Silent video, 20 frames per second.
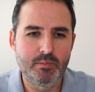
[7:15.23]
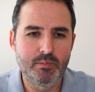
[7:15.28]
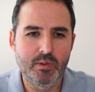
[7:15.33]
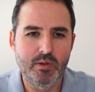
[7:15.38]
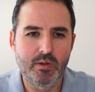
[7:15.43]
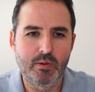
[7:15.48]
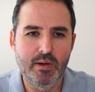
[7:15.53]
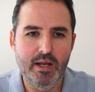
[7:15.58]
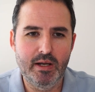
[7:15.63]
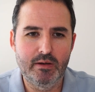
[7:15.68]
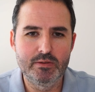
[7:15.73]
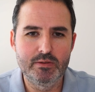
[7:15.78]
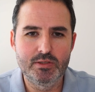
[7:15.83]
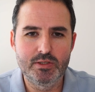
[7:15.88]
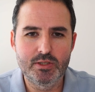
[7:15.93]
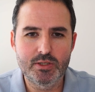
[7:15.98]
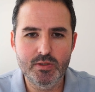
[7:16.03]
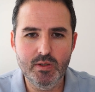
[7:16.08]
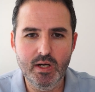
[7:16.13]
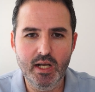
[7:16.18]
around
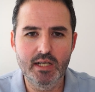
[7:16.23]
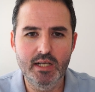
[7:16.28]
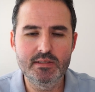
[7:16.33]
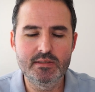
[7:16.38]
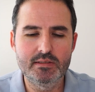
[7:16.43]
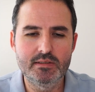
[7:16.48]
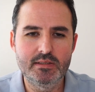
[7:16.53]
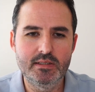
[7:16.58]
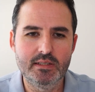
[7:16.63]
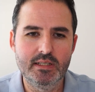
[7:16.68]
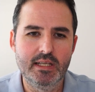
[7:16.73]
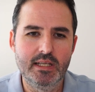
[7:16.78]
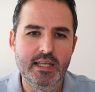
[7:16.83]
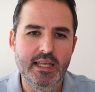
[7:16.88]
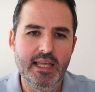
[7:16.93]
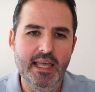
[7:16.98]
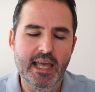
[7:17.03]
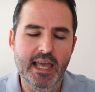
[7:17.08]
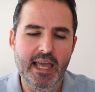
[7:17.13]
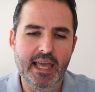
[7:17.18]
trust
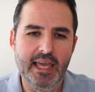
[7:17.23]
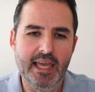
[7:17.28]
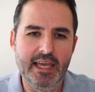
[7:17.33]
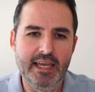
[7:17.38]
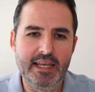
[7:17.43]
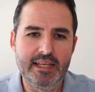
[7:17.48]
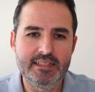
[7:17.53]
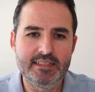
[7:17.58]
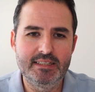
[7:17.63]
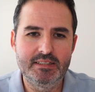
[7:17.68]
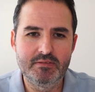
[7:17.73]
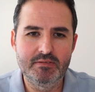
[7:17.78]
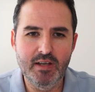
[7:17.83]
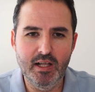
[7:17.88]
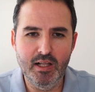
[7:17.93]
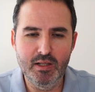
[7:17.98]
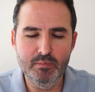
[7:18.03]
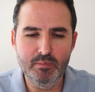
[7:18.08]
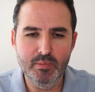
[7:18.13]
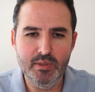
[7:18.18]
and
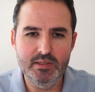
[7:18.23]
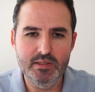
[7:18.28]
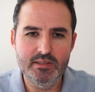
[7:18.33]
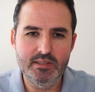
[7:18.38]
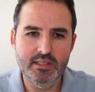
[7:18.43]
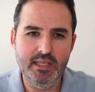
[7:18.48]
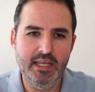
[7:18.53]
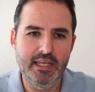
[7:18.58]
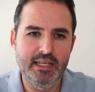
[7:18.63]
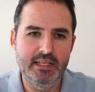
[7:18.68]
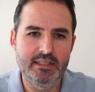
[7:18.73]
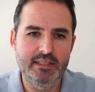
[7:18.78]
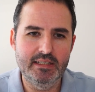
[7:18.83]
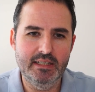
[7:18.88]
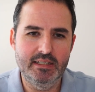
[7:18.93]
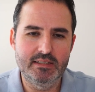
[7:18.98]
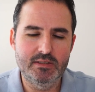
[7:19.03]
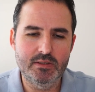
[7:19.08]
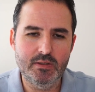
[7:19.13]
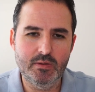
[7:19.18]
development, and
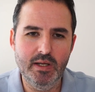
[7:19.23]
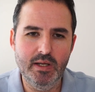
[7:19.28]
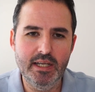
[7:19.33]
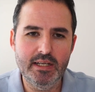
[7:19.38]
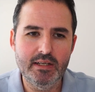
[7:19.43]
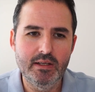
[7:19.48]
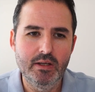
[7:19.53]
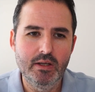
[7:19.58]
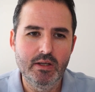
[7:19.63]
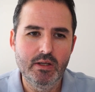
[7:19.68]
it's great,